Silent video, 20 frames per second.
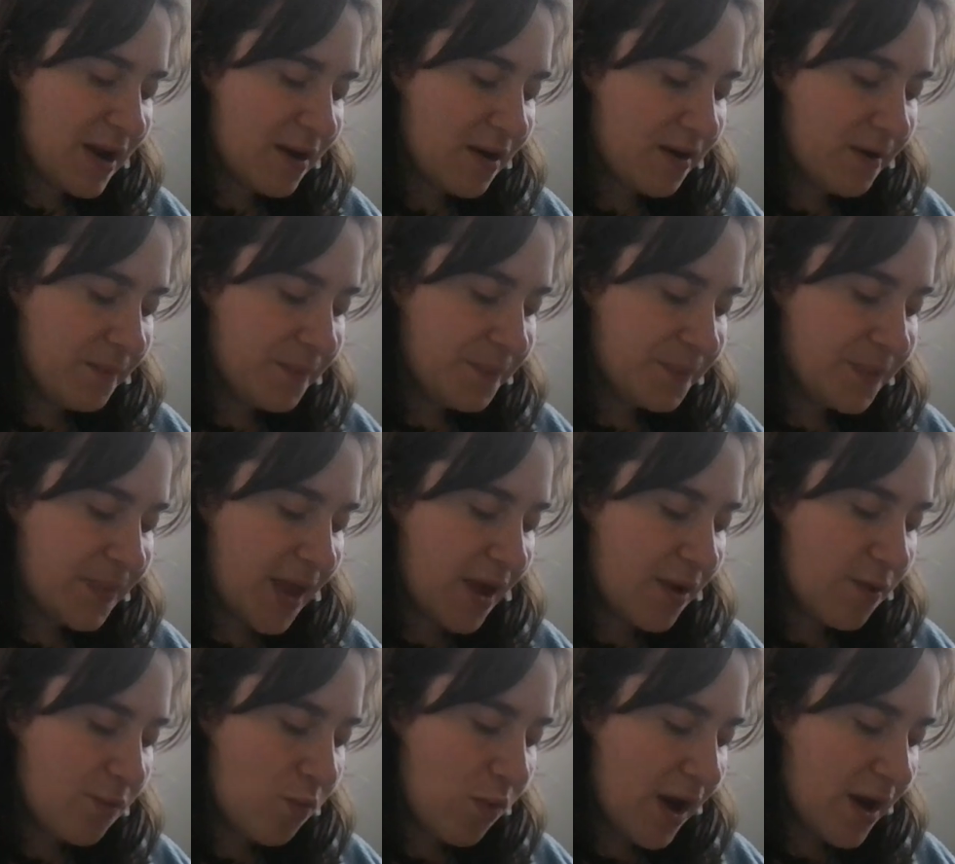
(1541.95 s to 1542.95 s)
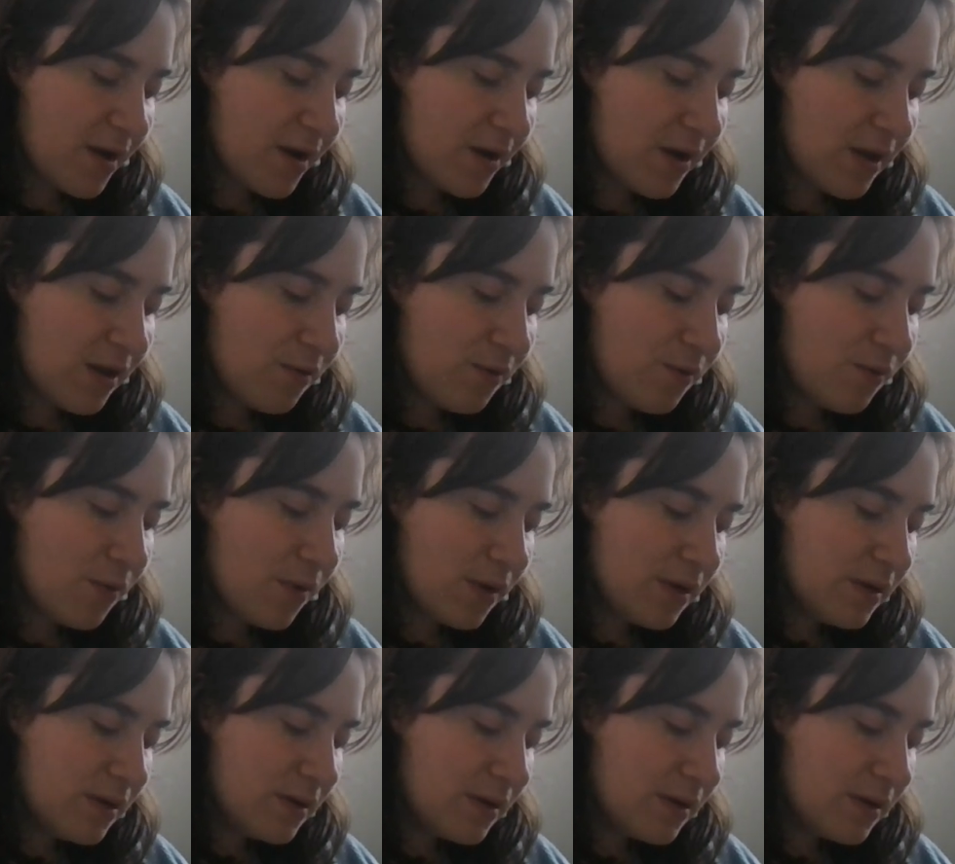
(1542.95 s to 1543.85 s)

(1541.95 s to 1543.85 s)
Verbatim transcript: here? And why are you.